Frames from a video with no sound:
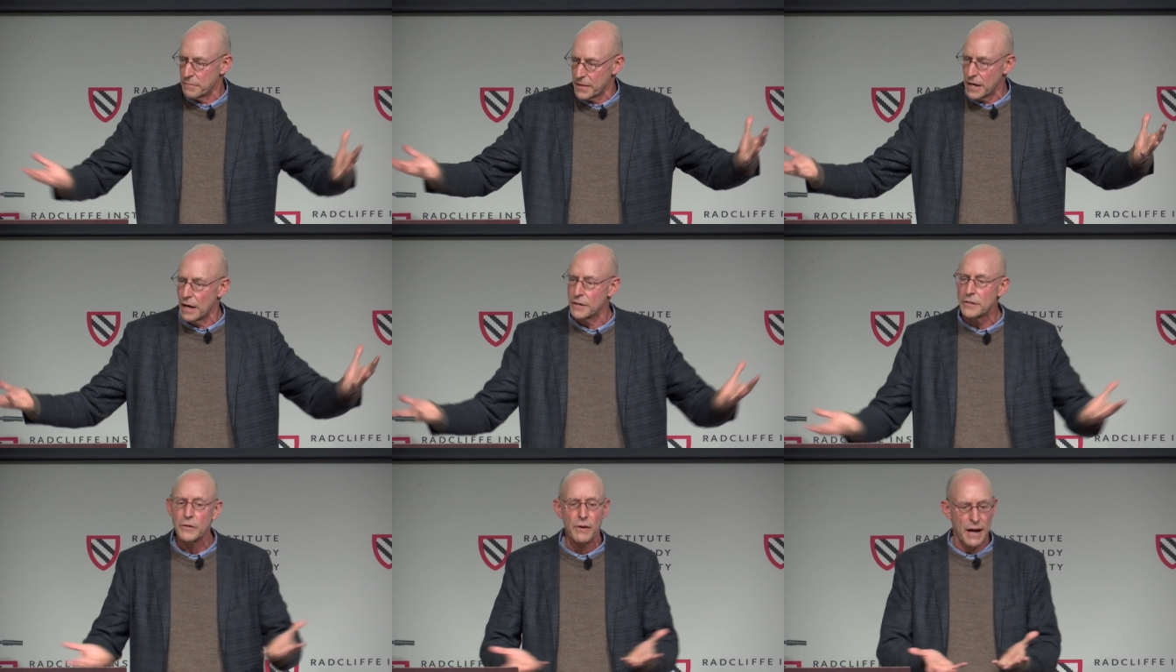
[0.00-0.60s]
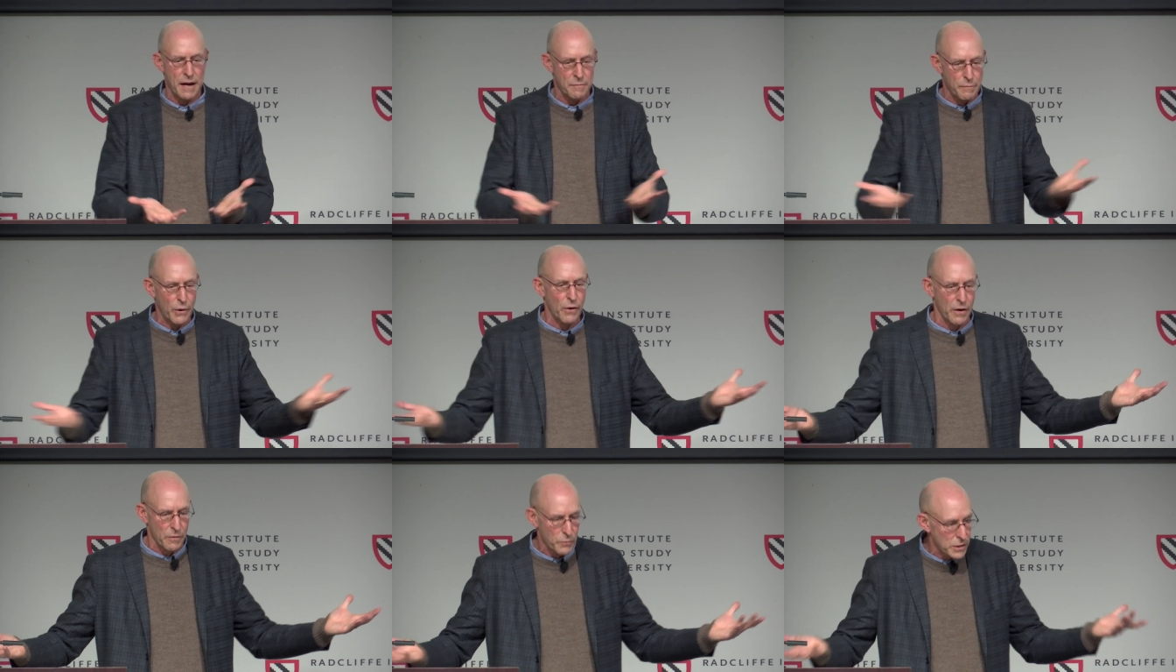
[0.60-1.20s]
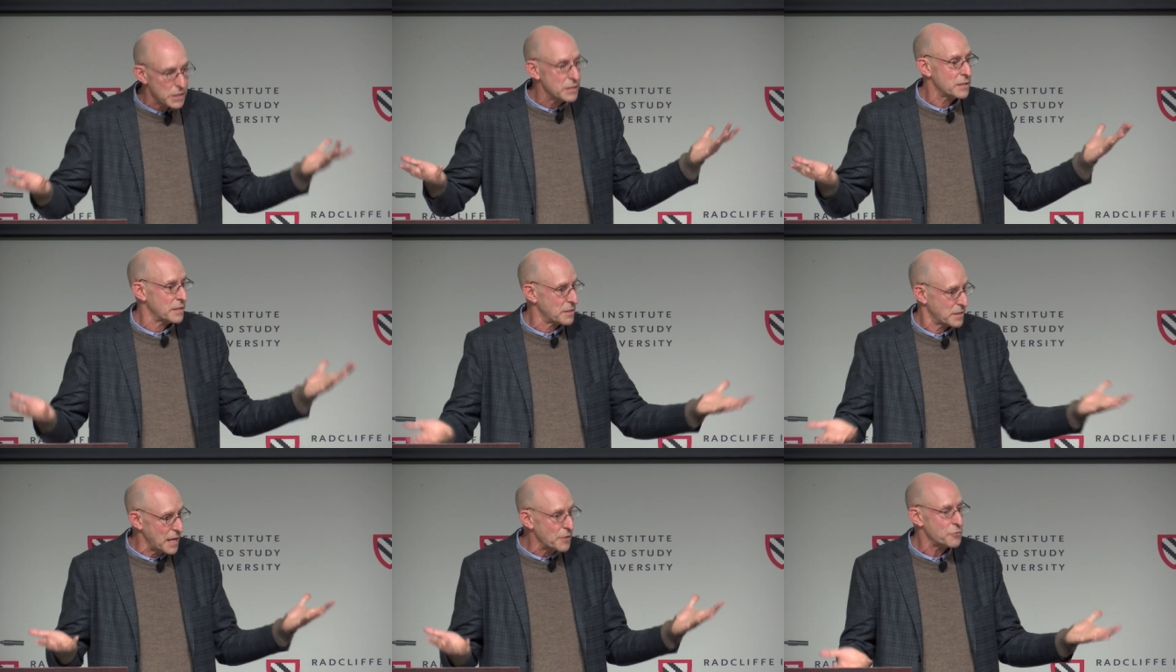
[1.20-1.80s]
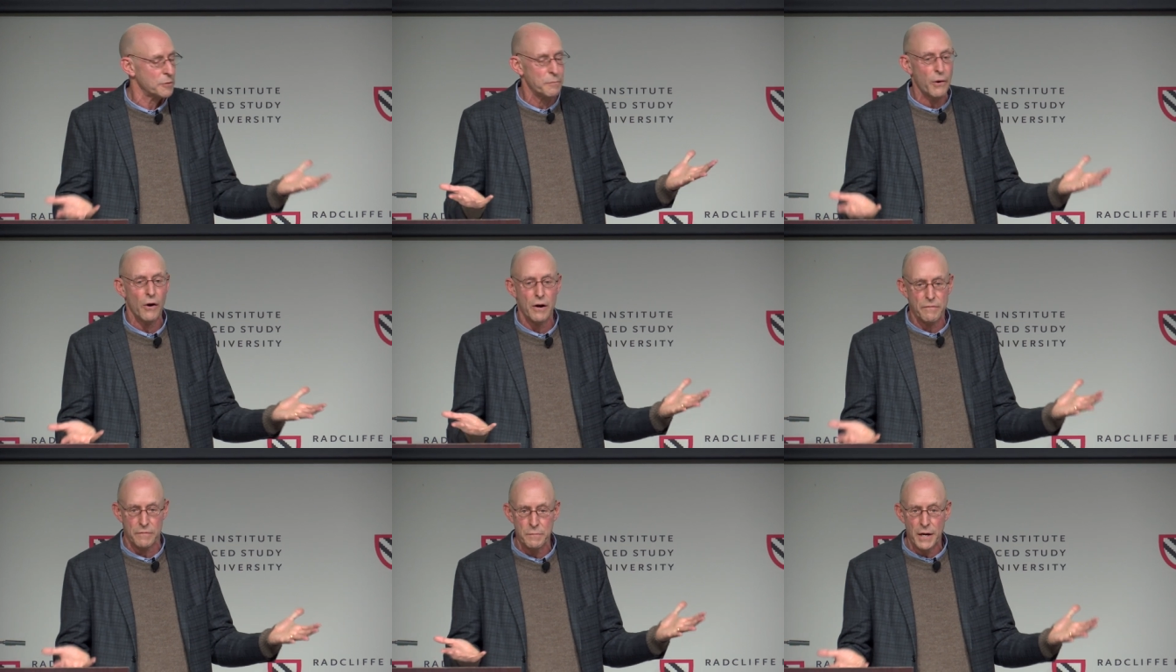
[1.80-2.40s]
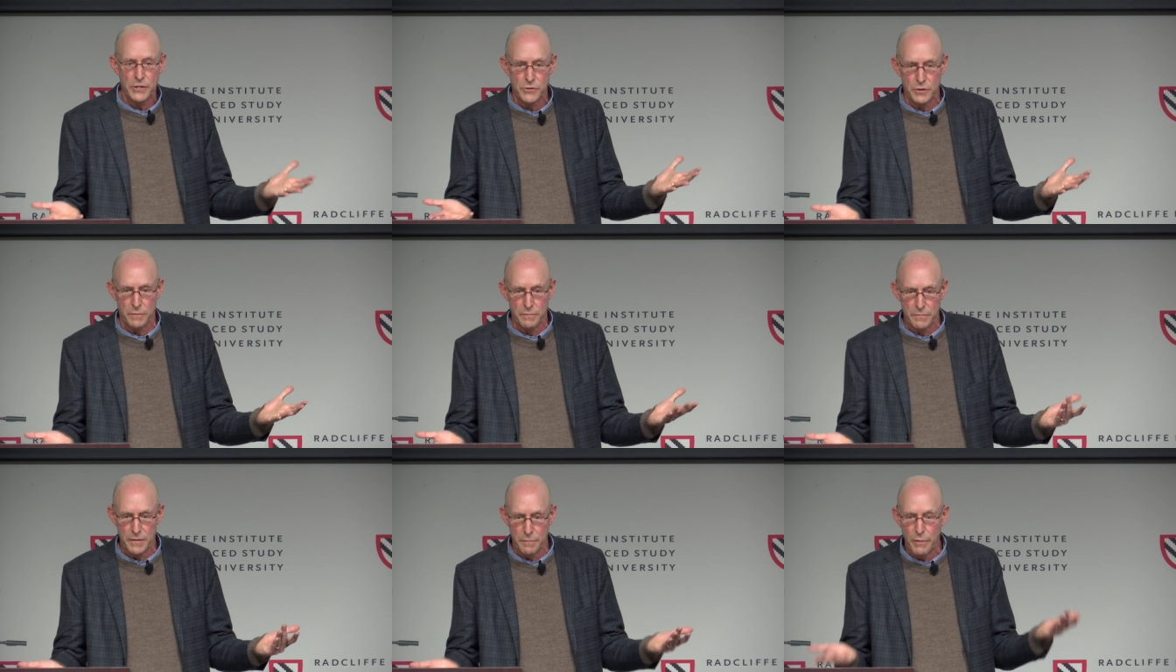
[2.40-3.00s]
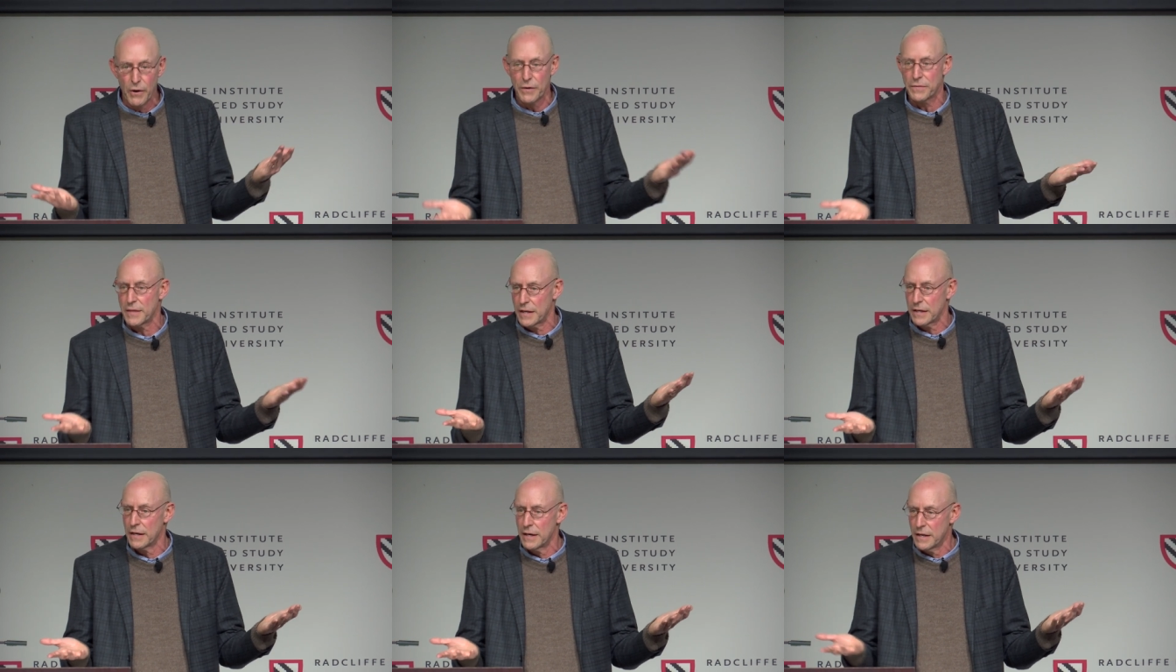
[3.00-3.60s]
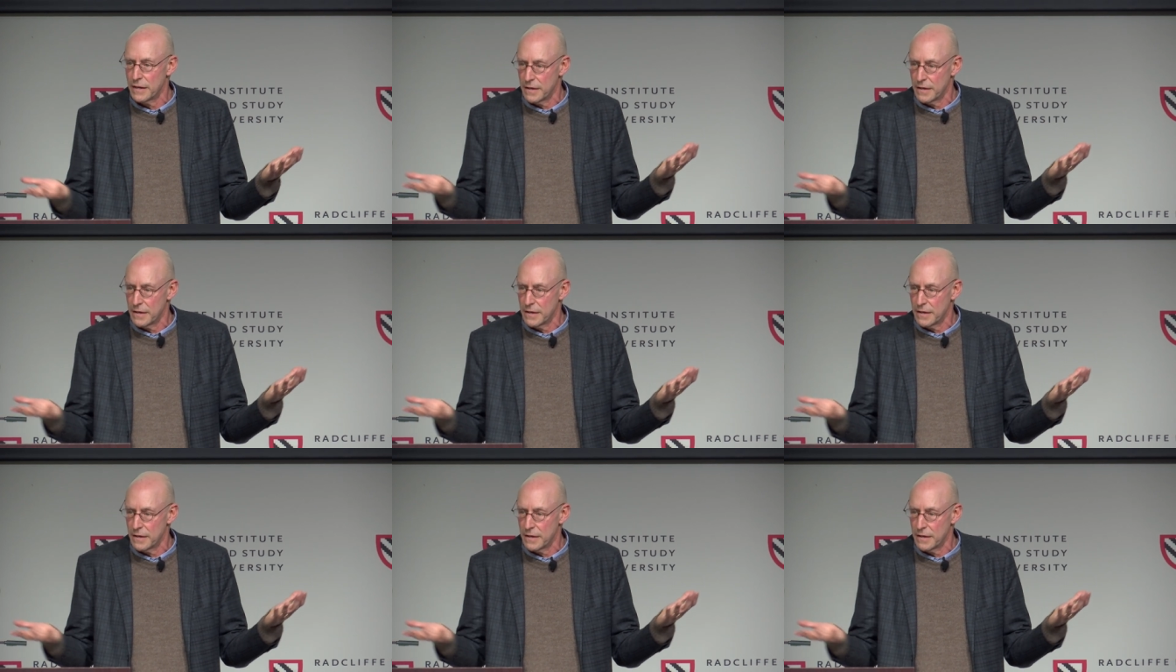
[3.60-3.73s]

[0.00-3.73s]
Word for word: the underground part, which is the central part of a mushroom, the part that,